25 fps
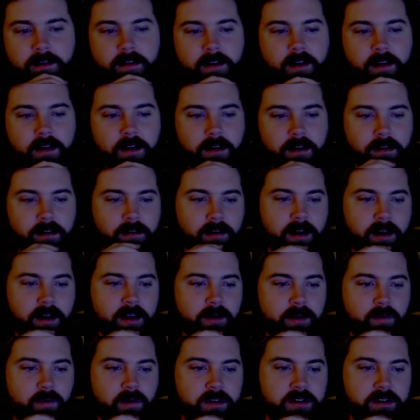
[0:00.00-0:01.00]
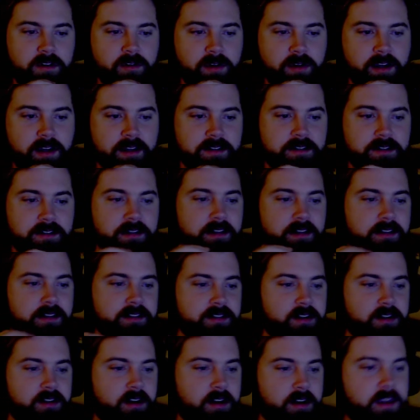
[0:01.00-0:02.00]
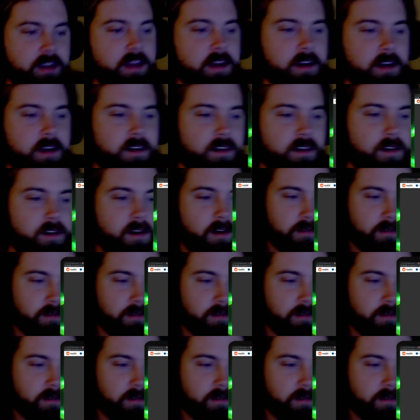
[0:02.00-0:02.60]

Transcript: All right, well, you kids need to start getting along.